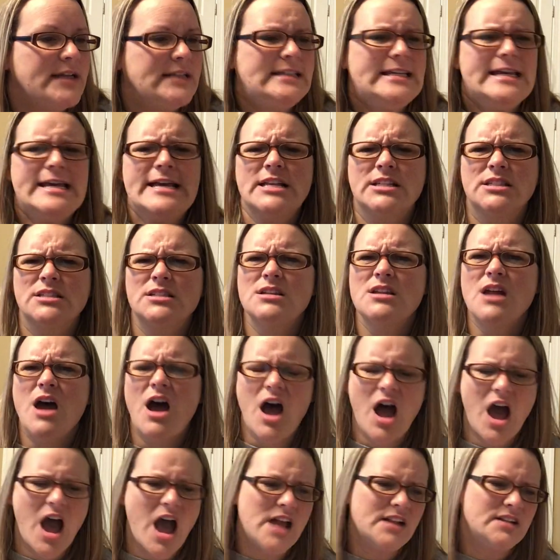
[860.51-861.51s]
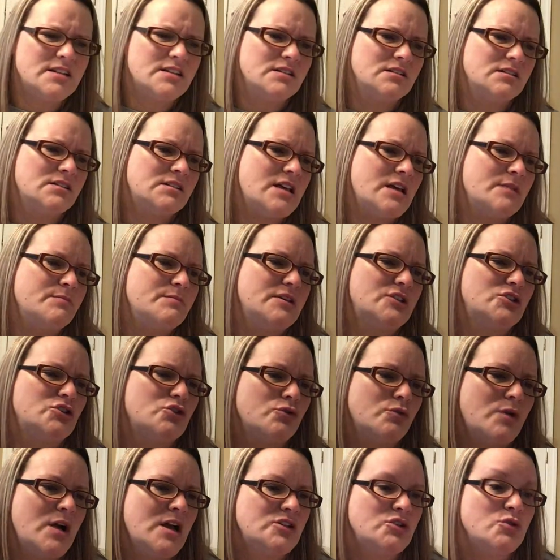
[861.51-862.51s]
"'Tis not," said
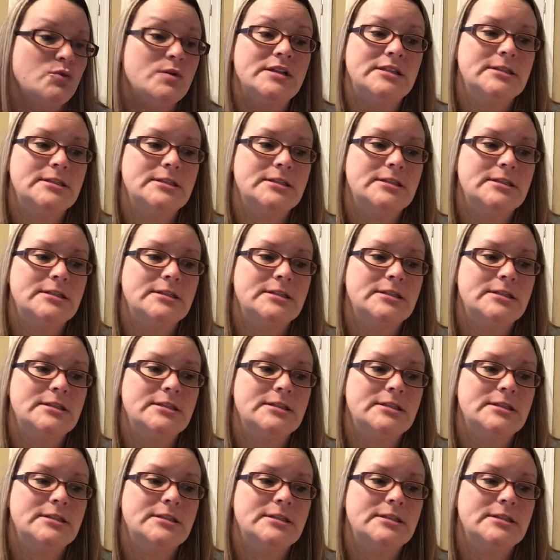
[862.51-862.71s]
Mr. Russell.